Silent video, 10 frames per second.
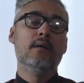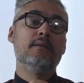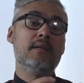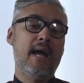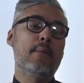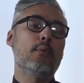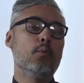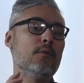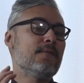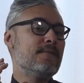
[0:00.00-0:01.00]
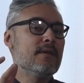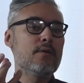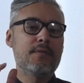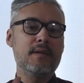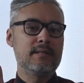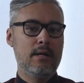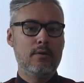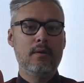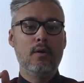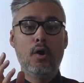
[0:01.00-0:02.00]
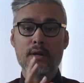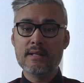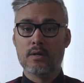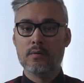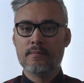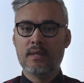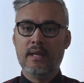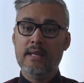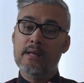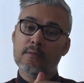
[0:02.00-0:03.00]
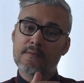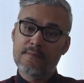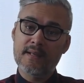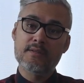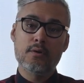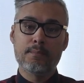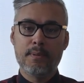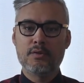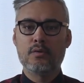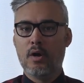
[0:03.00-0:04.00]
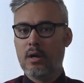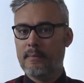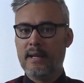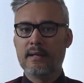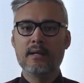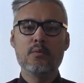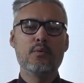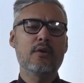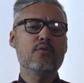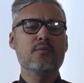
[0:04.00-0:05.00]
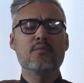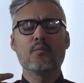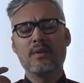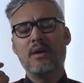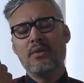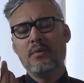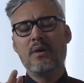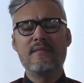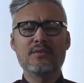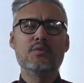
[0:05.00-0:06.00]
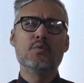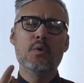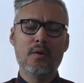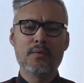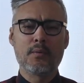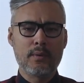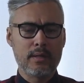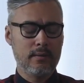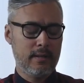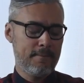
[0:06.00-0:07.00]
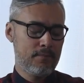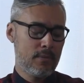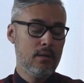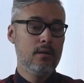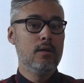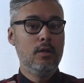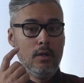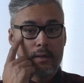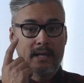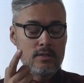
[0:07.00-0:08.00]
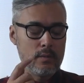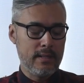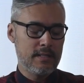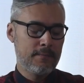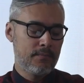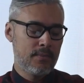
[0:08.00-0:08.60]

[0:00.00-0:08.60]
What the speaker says: the app will figure things out on its own, and it'll fix your picture automatically without you having to do all the work, okay? Look into it.